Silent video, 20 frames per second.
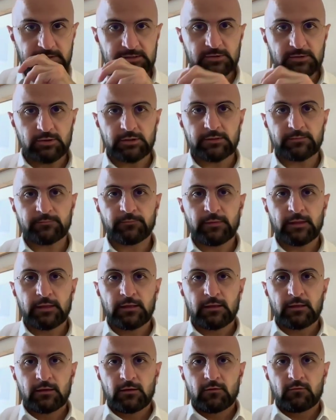Sorry.
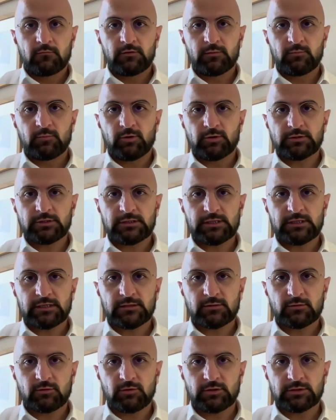We bought a
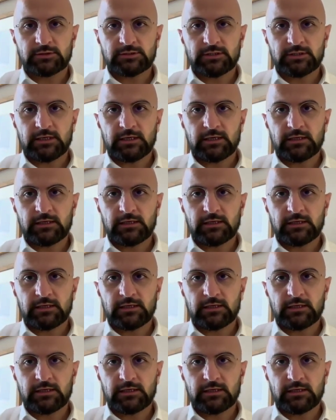technology,